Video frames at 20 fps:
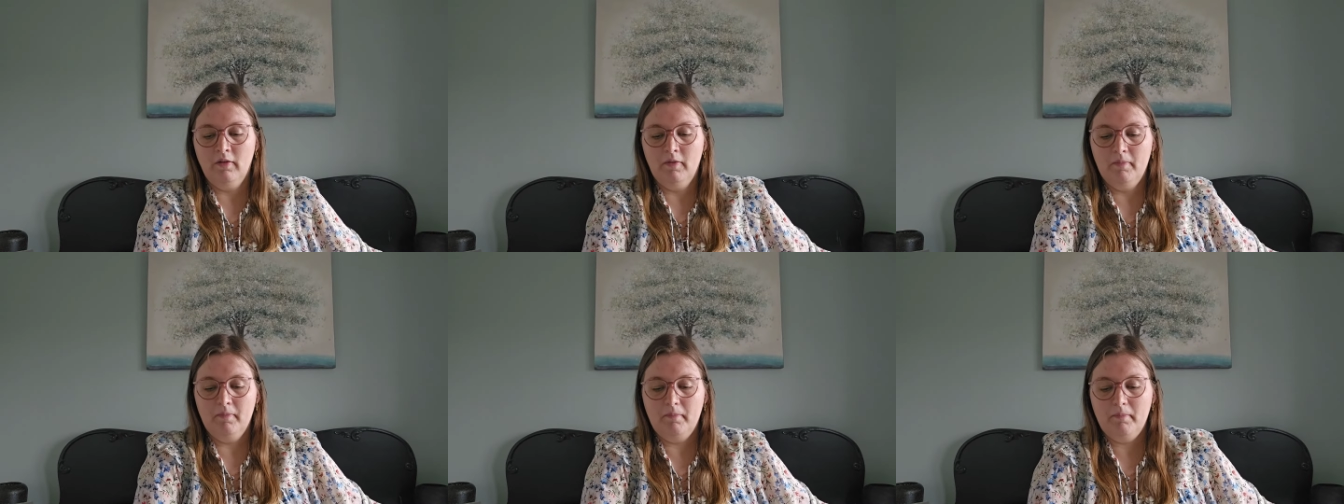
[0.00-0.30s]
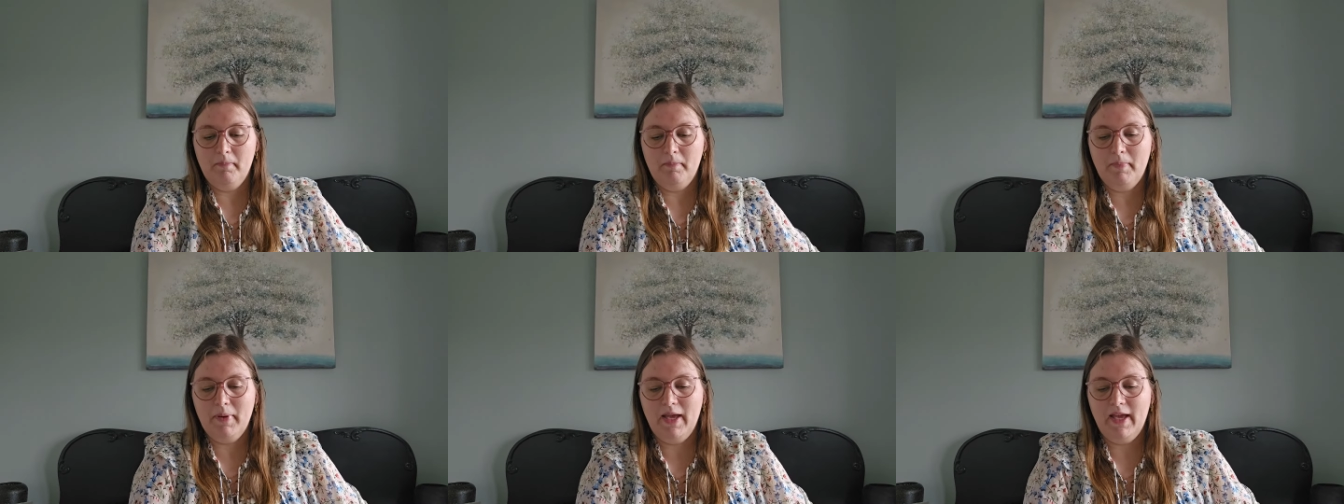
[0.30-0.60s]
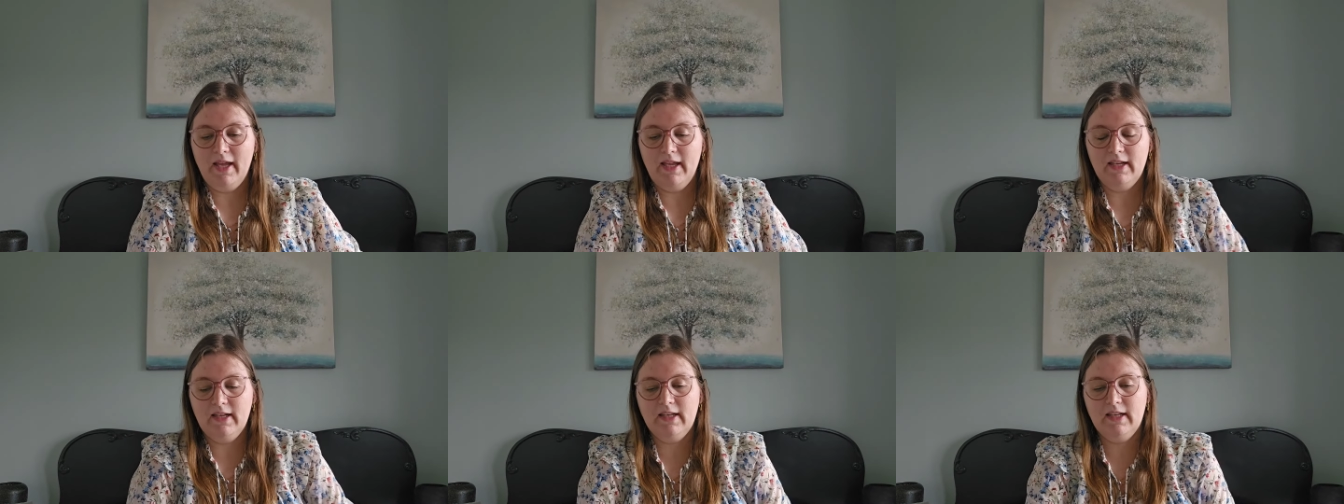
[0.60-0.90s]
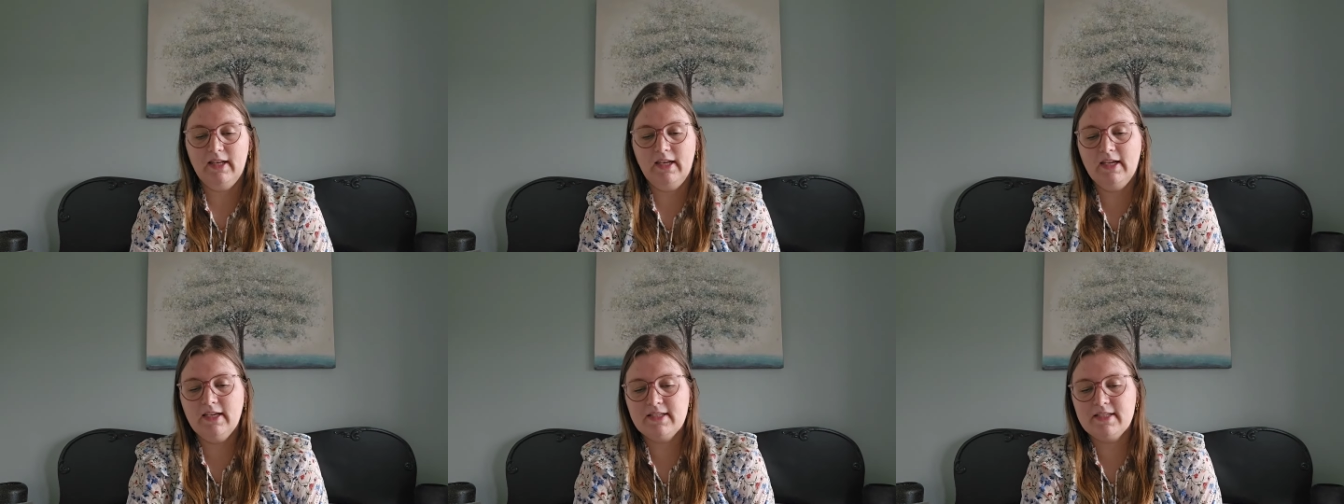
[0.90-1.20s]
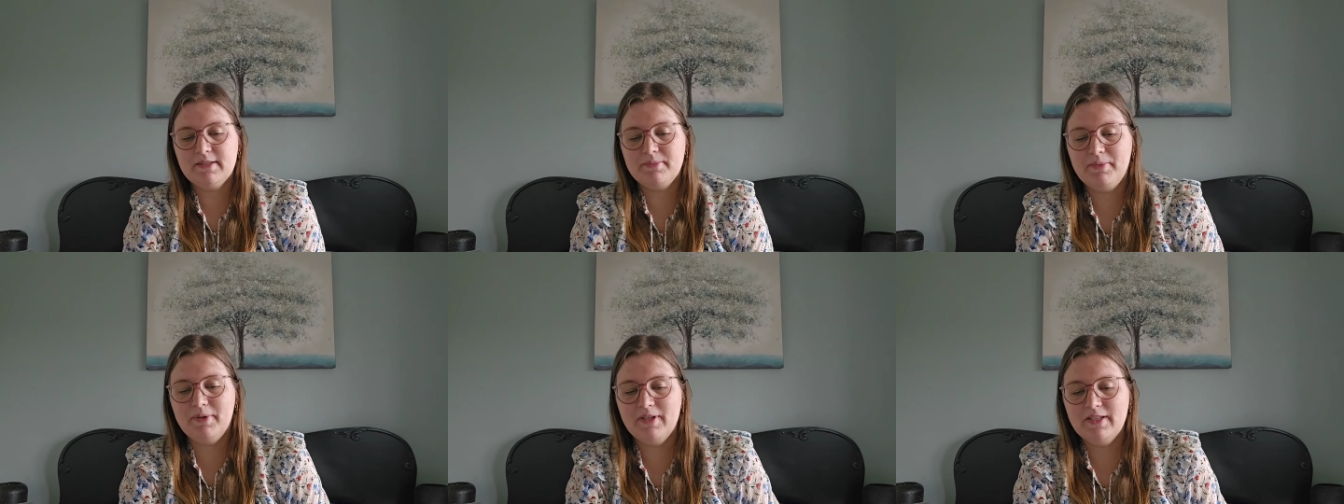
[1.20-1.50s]
My
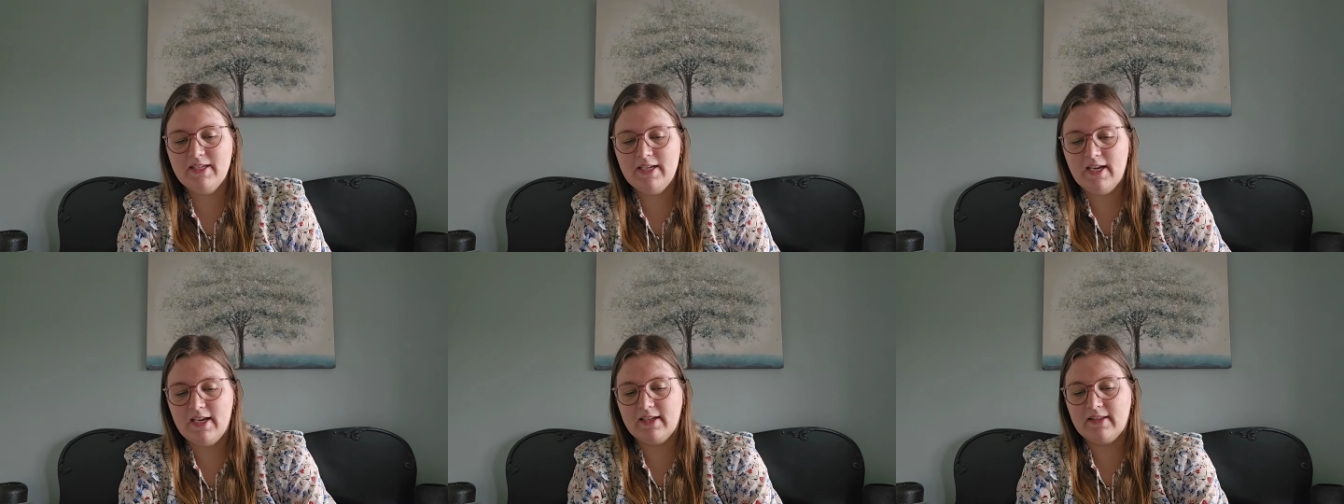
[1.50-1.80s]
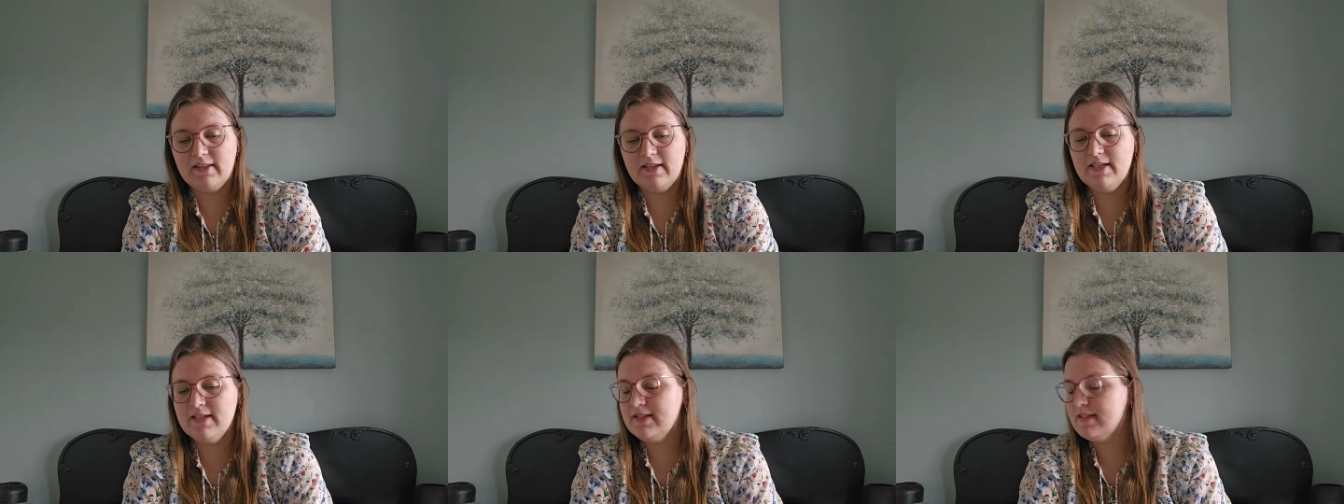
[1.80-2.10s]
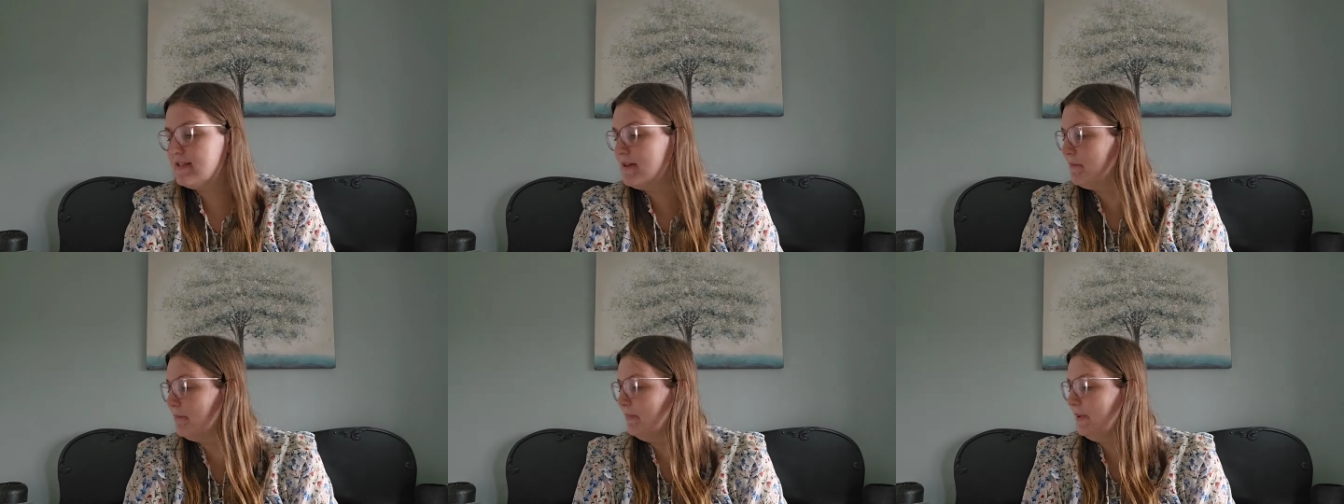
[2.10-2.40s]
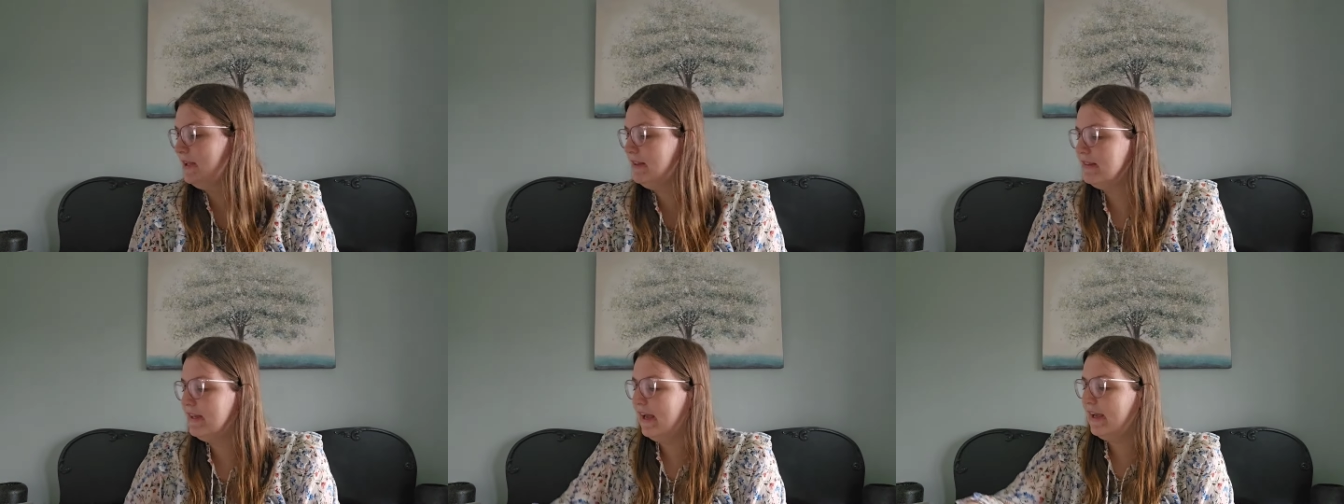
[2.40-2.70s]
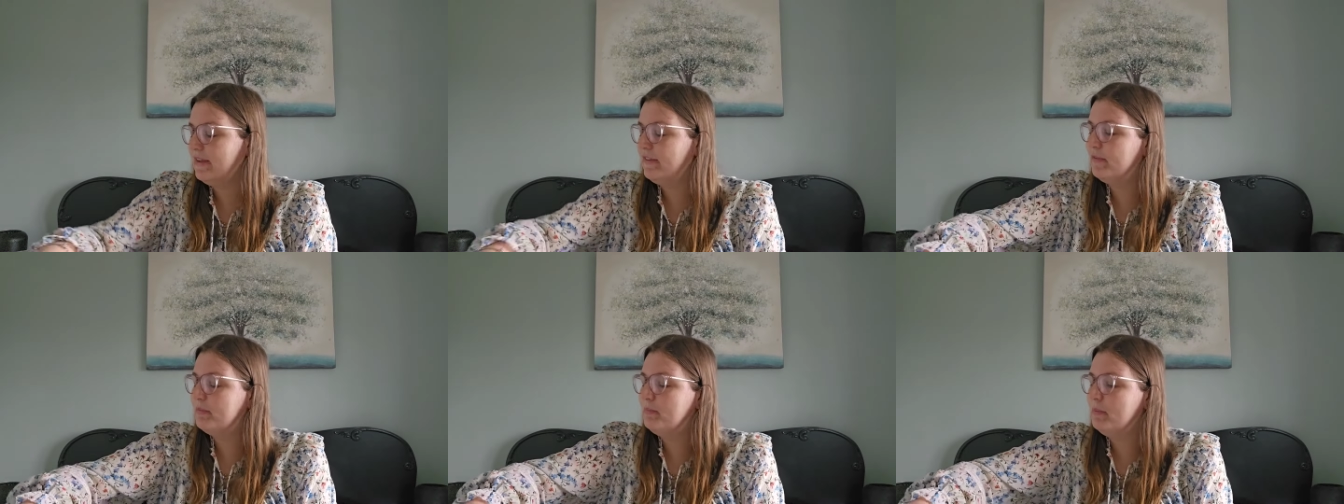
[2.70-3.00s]
next project is the
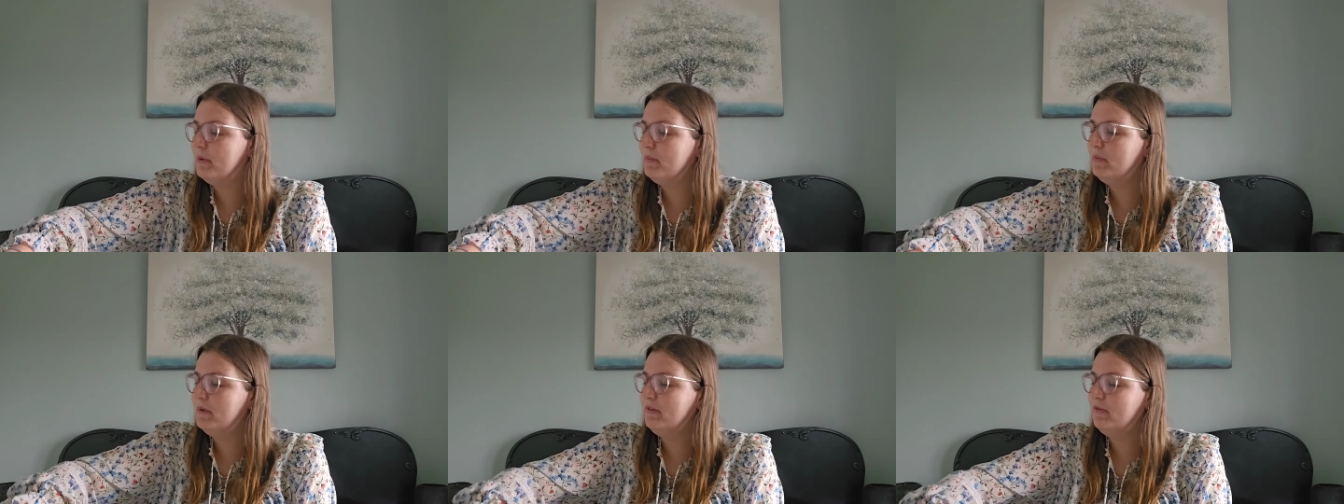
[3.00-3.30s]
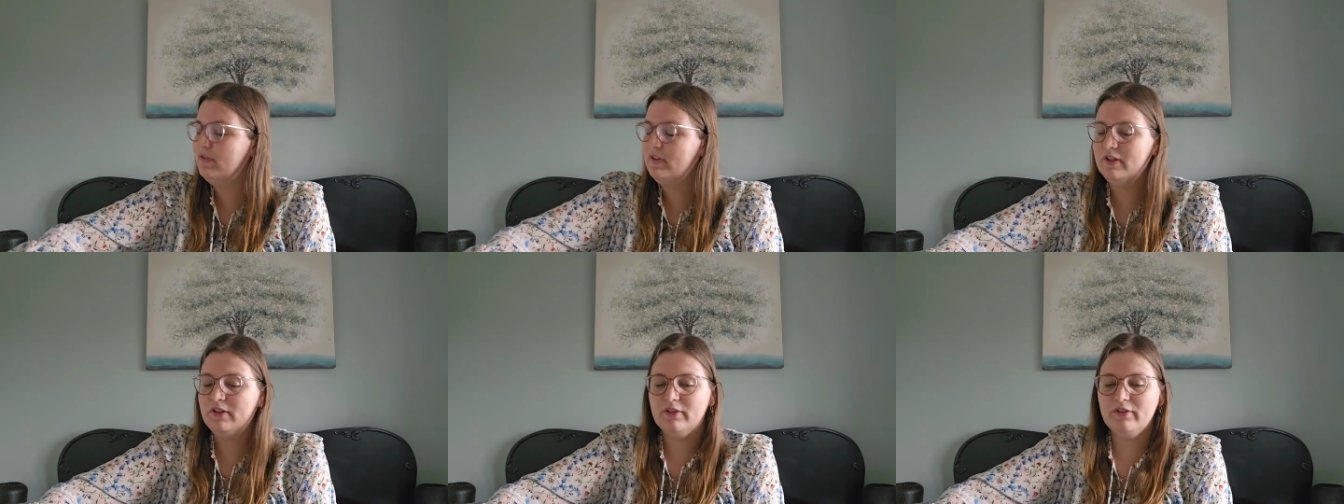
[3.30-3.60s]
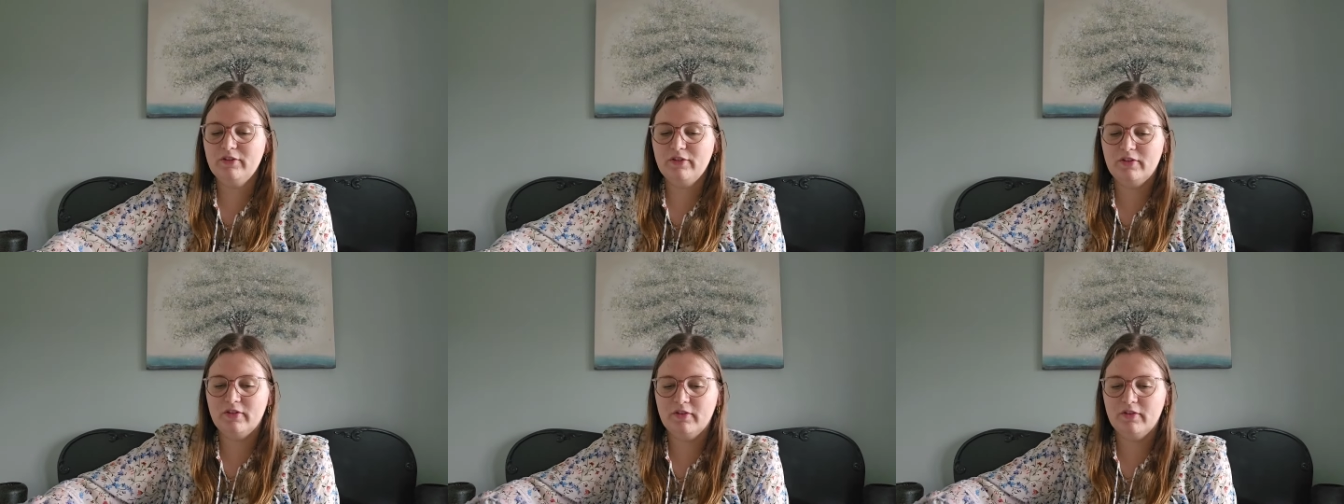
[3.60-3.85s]
Midnight Poppy Field